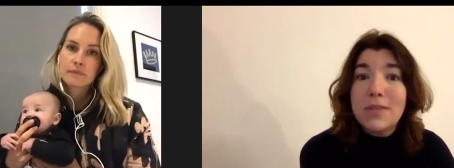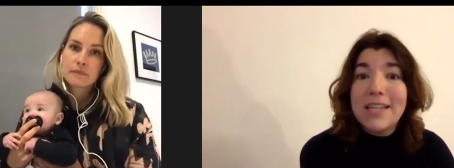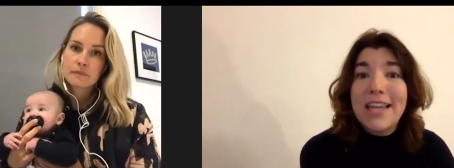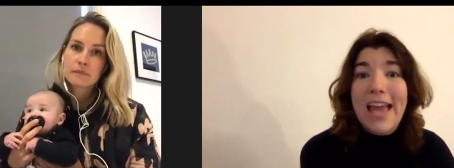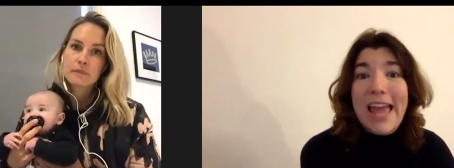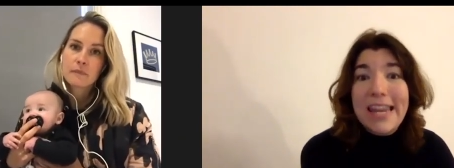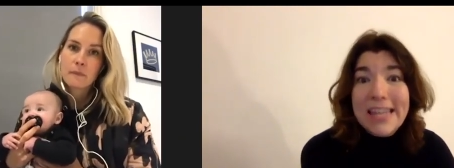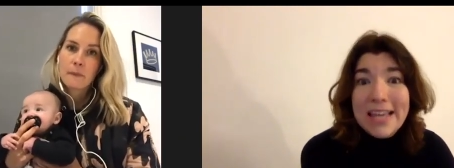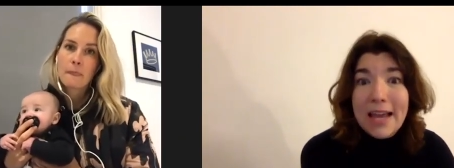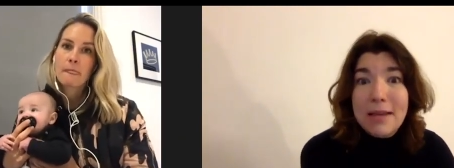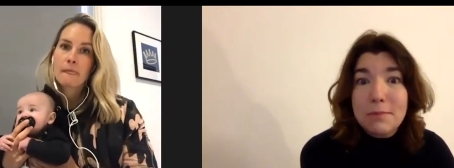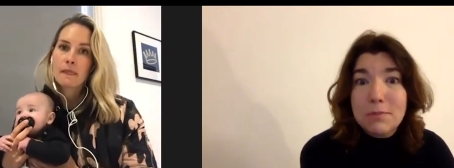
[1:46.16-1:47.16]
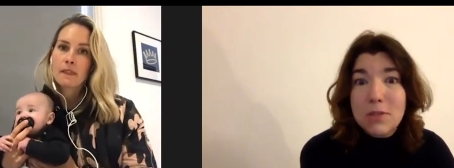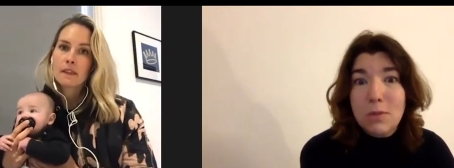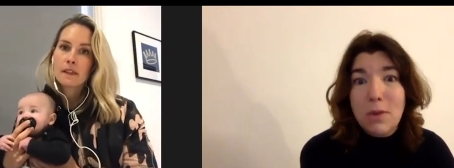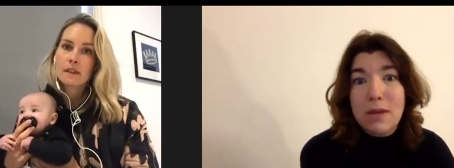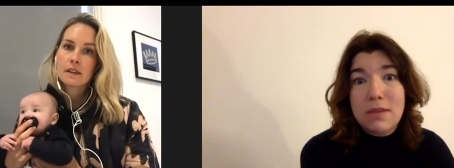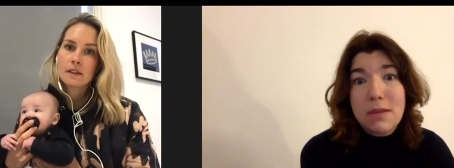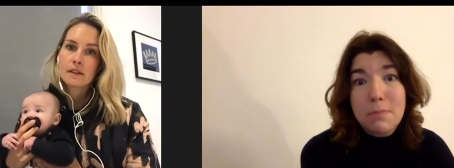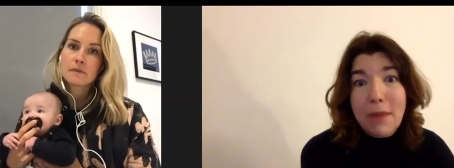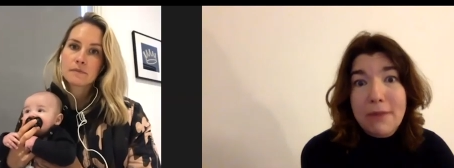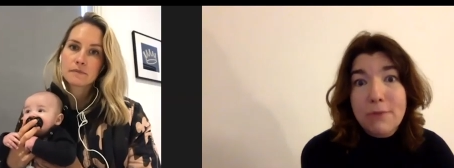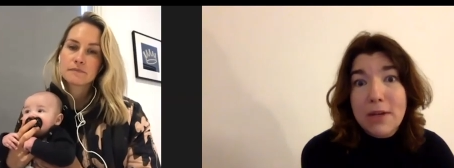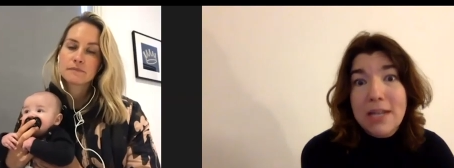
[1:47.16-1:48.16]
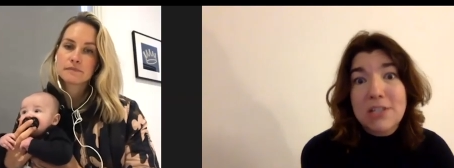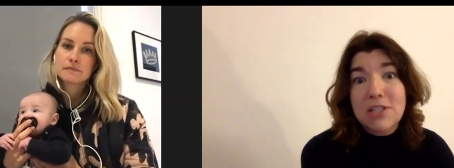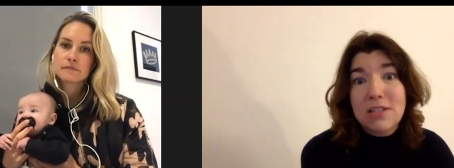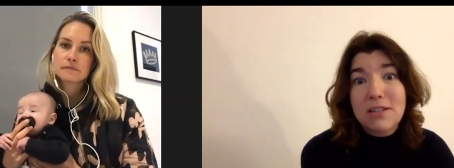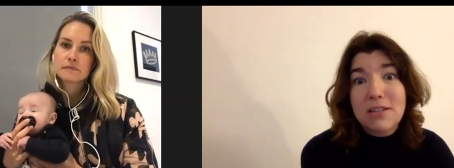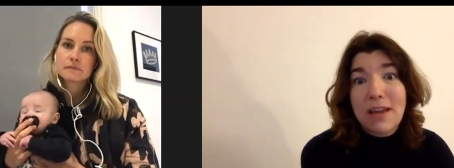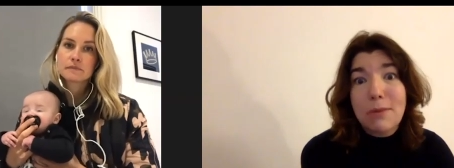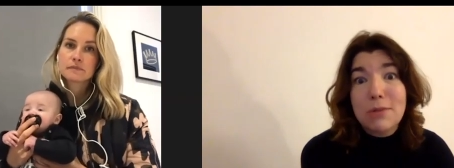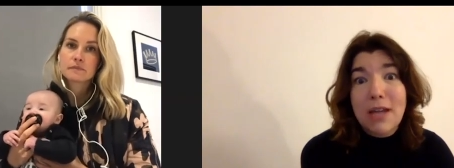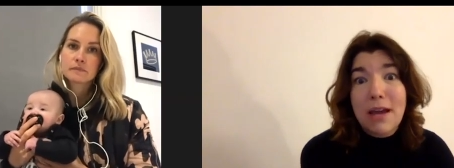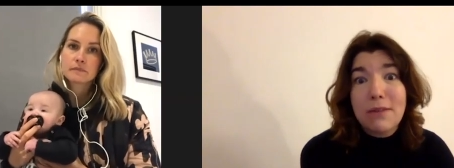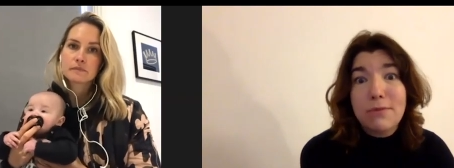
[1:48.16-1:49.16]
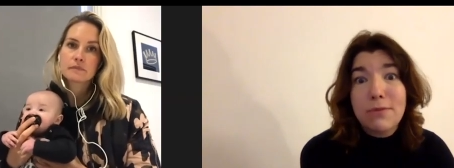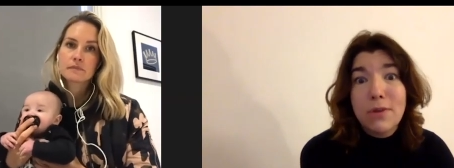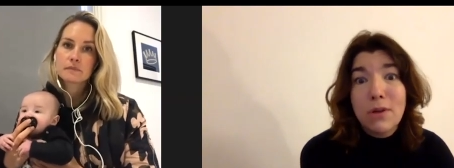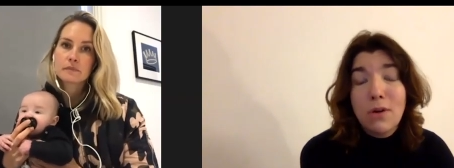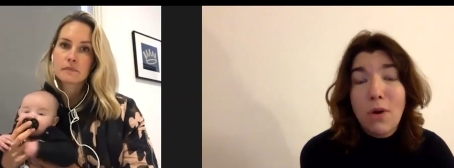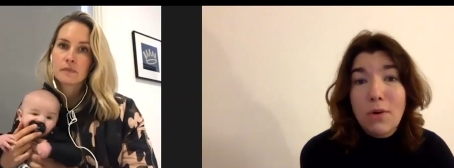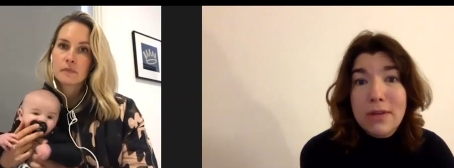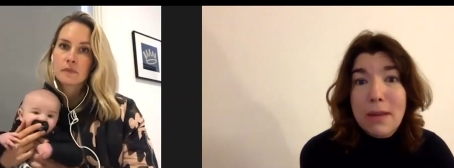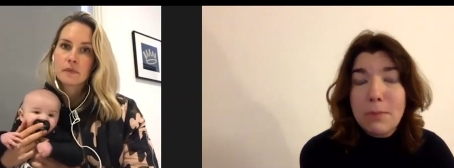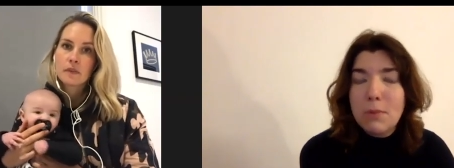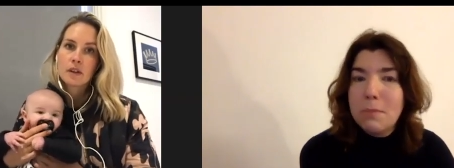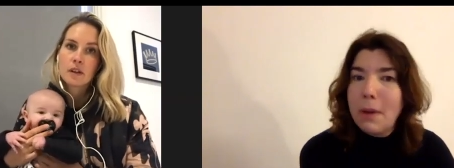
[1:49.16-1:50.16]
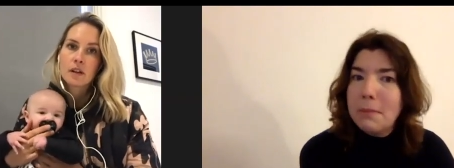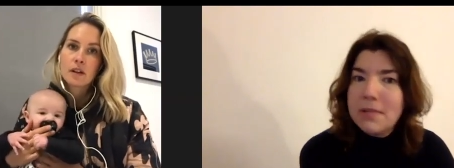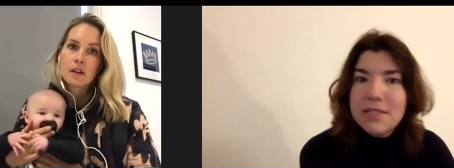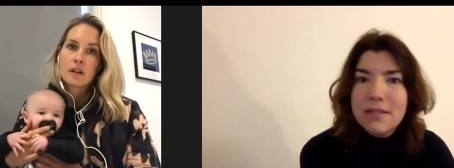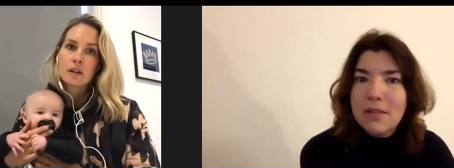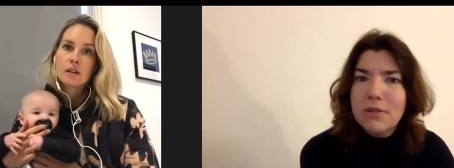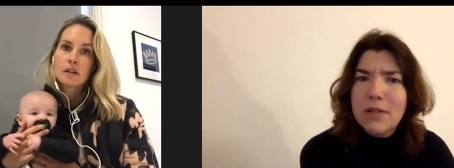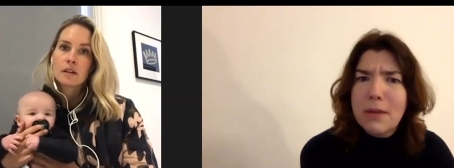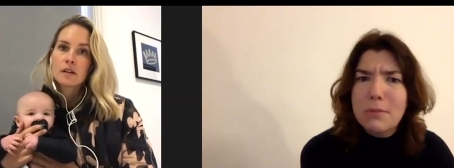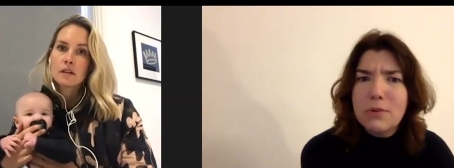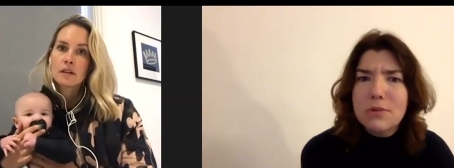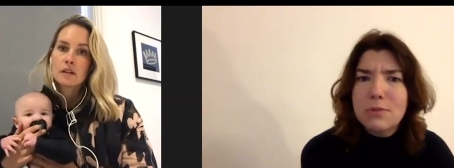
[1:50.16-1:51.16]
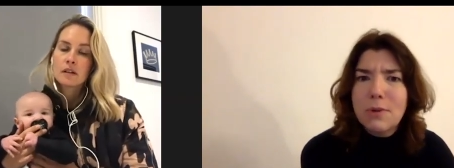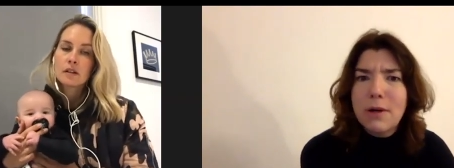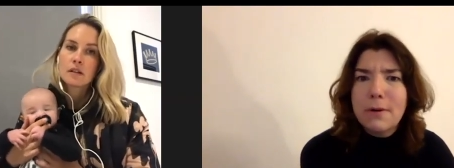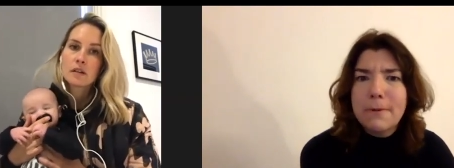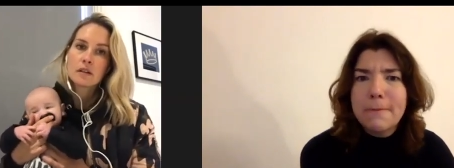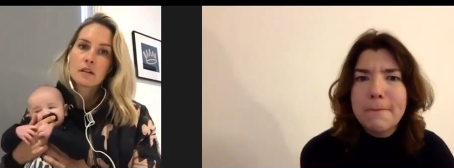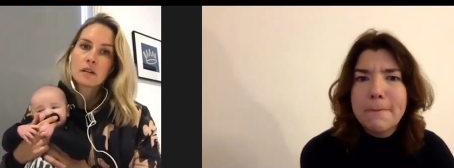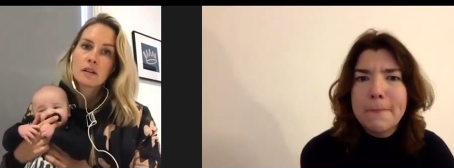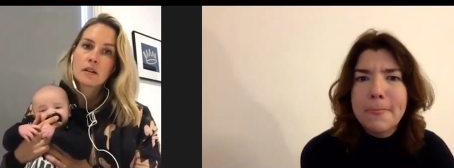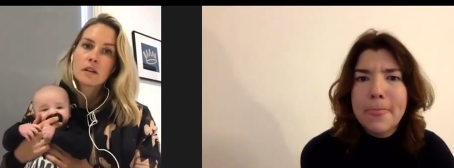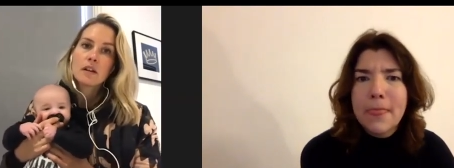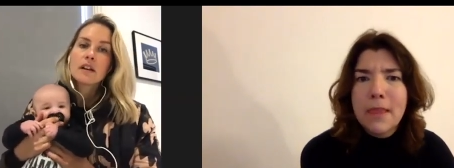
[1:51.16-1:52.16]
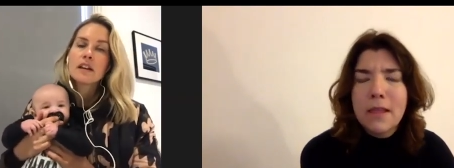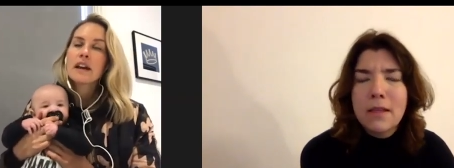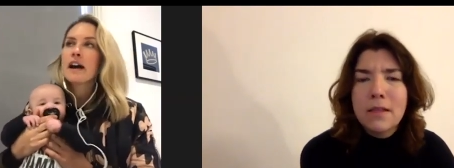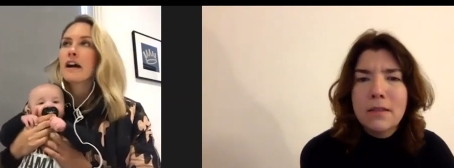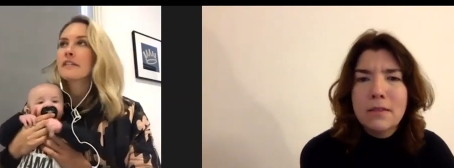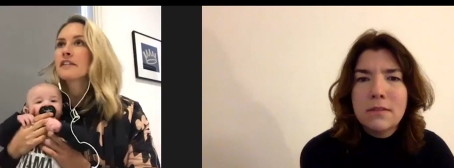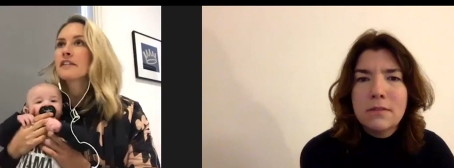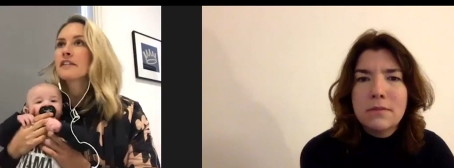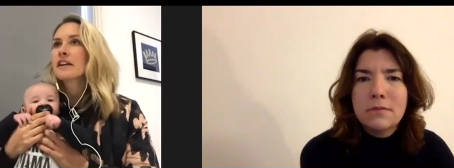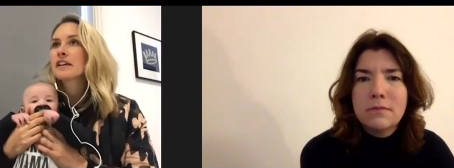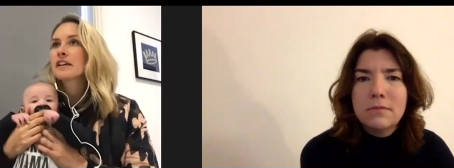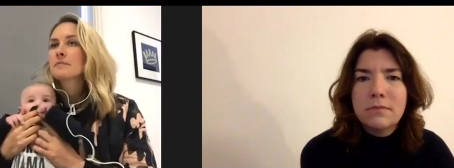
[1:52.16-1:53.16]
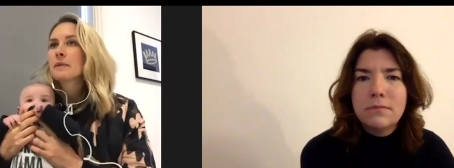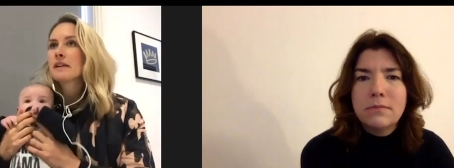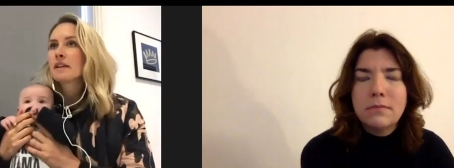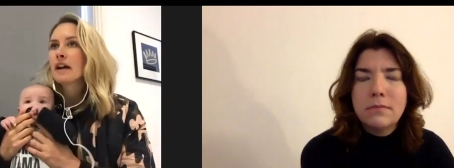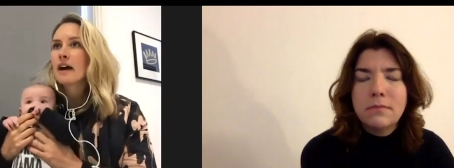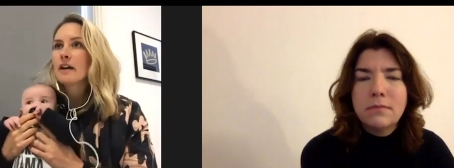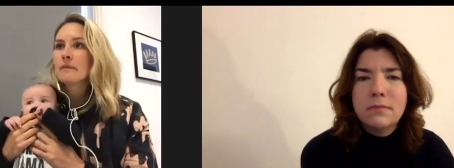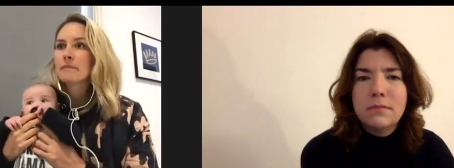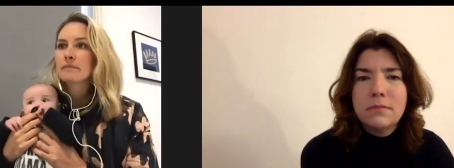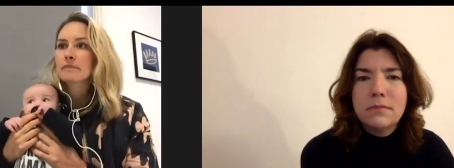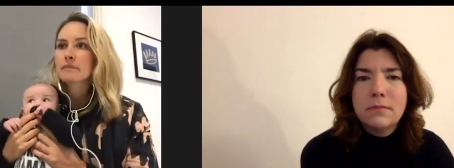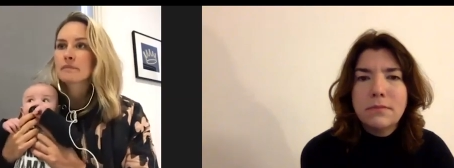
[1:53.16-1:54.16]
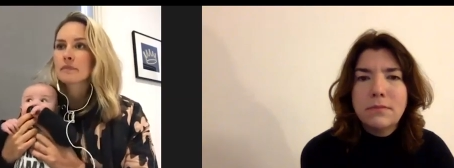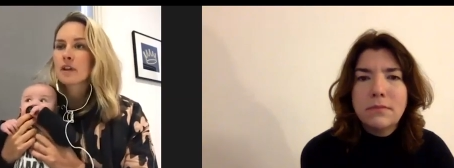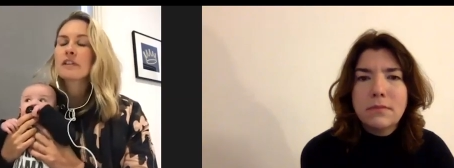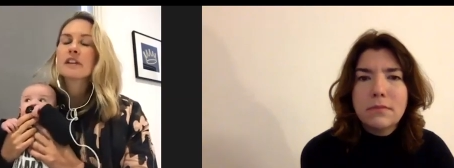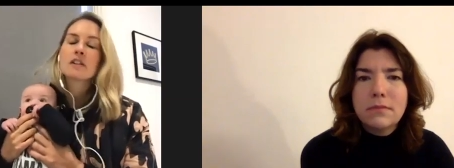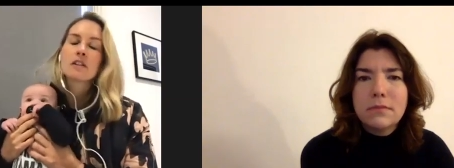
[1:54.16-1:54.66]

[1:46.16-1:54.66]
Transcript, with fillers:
Speaker 1: didn't get any games away, the impact financially that that would have on netball and publicity on netball as well.
Speaker 2: Yeah, I think it's been um, I think look,